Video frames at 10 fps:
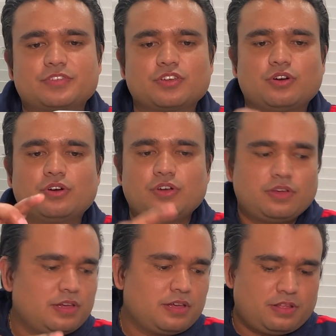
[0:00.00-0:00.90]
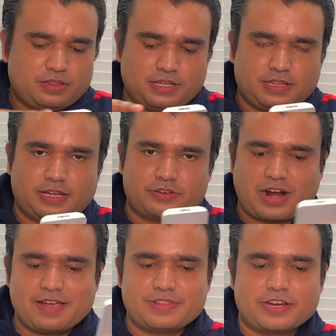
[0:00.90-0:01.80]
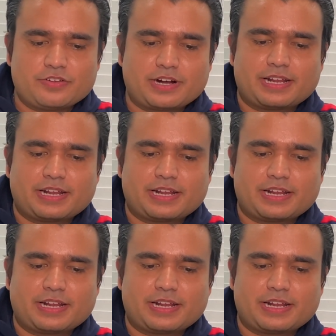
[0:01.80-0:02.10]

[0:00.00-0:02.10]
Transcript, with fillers: So the, the drive that you're